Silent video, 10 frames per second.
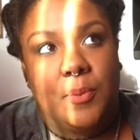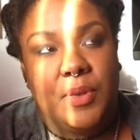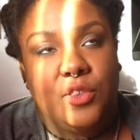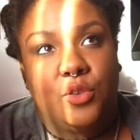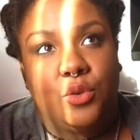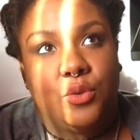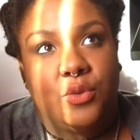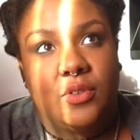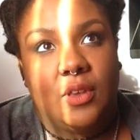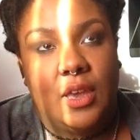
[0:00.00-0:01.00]

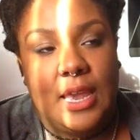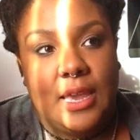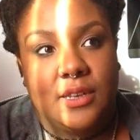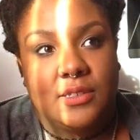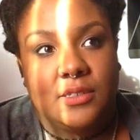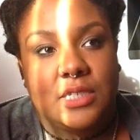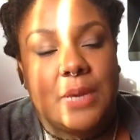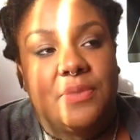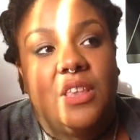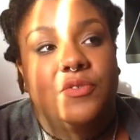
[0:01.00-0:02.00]
pencils, and
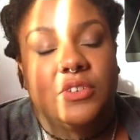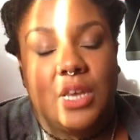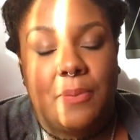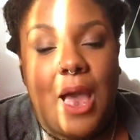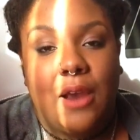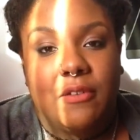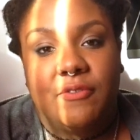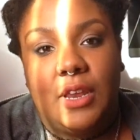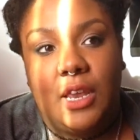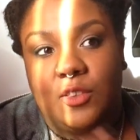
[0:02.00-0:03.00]
things for typography,